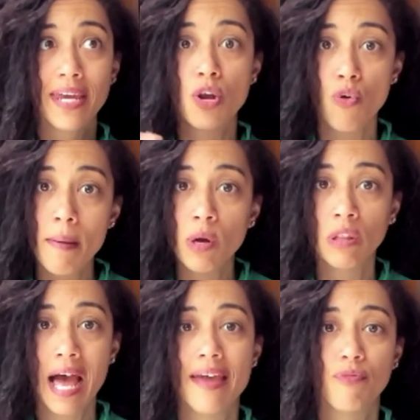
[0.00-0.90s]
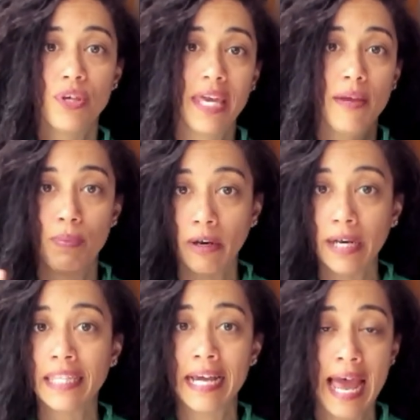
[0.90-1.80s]
a normal life with a
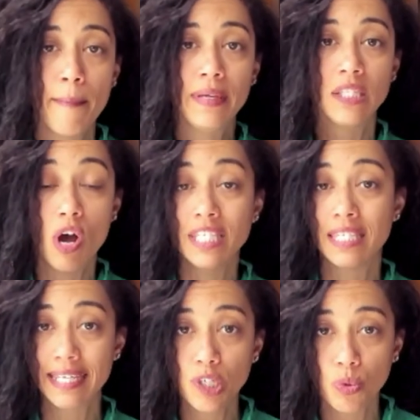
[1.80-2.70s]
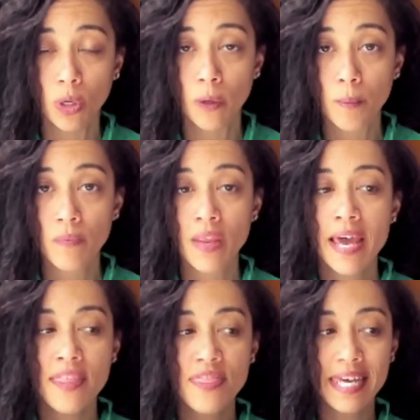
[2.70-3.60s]
period that happens on schedule,
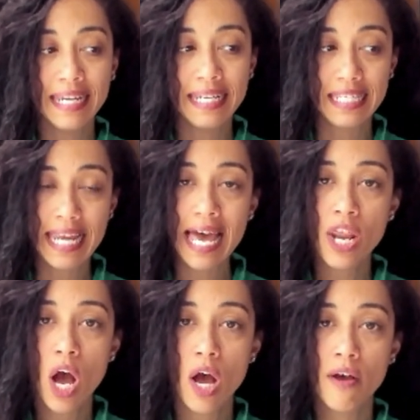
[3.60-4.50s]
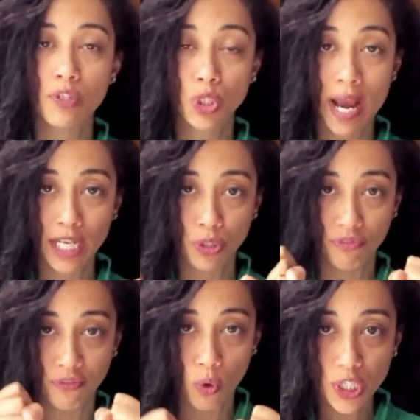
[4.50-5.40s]
then instead of trying to
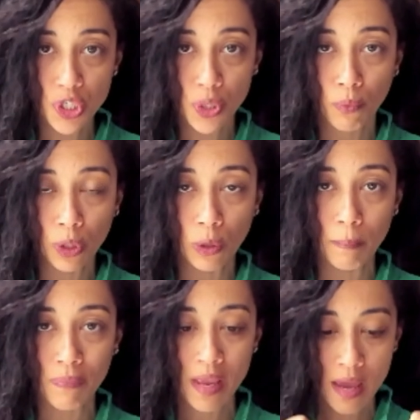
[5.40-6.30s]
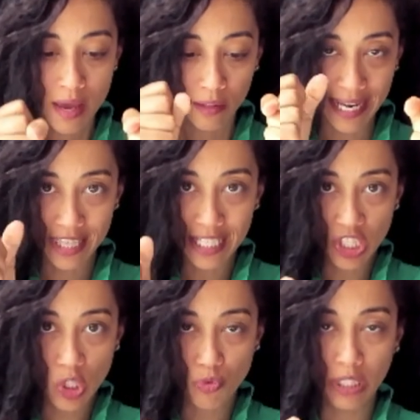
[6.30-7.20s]
force your womb, like
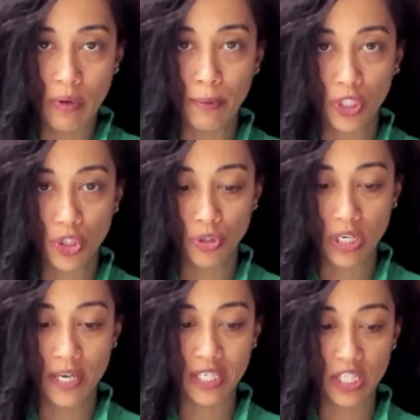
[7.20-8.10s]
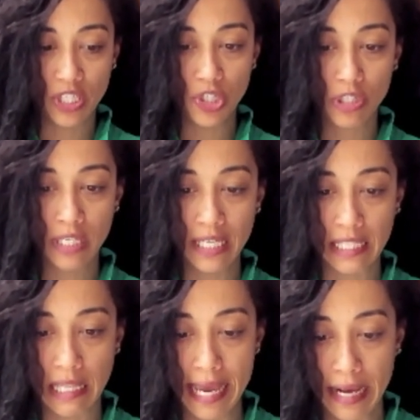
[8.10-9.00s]
this is really what birth control does. It essentially
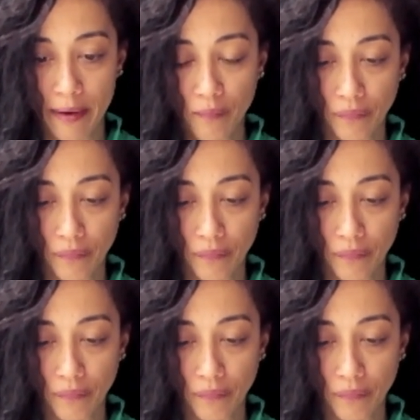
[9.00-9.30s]
is like